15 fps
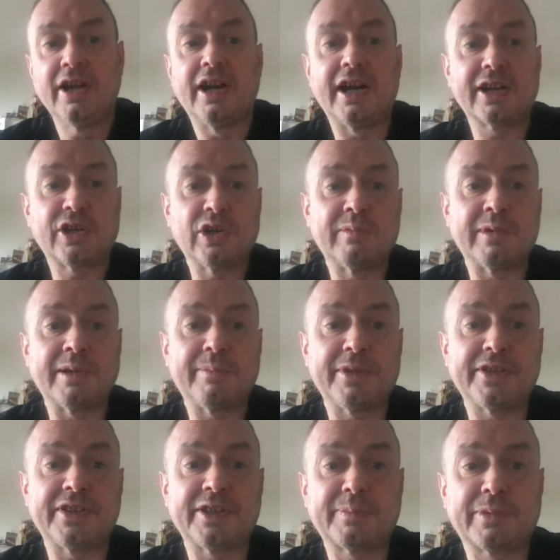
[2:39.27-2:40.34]
I call my
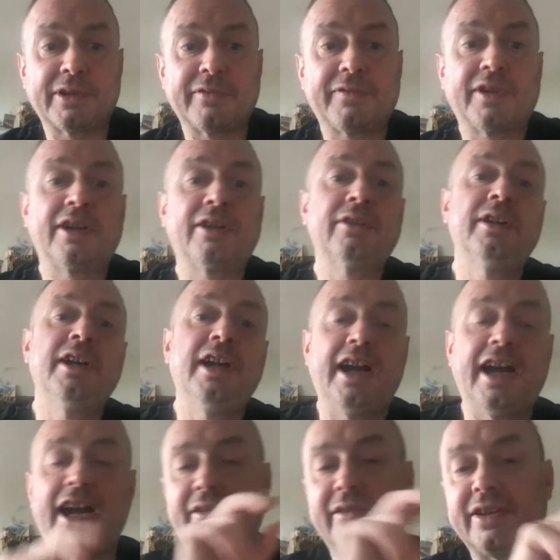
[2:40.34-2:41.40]
business profile
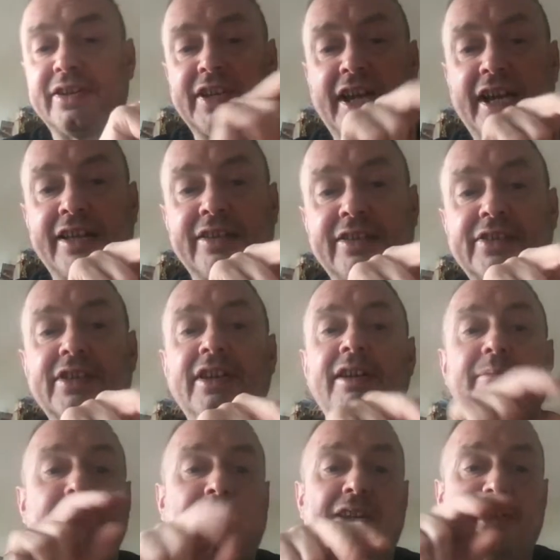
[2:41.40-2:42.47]
Harry's Hands
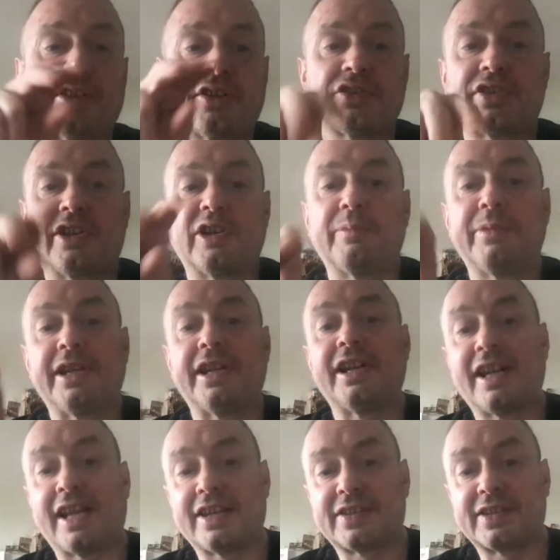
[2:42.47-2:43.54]
Massage Therapy in
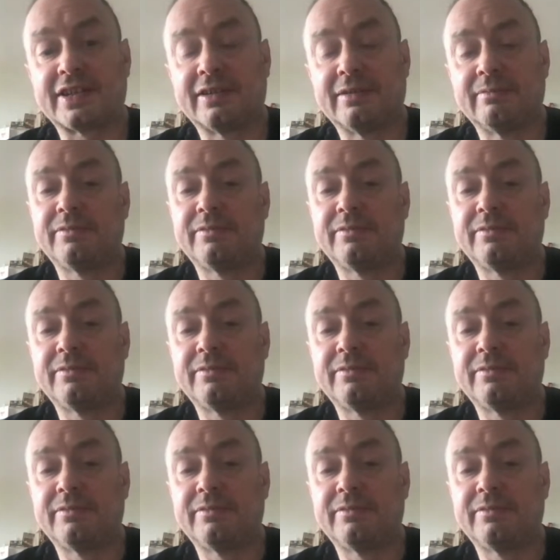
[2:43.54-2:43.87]
Leicester,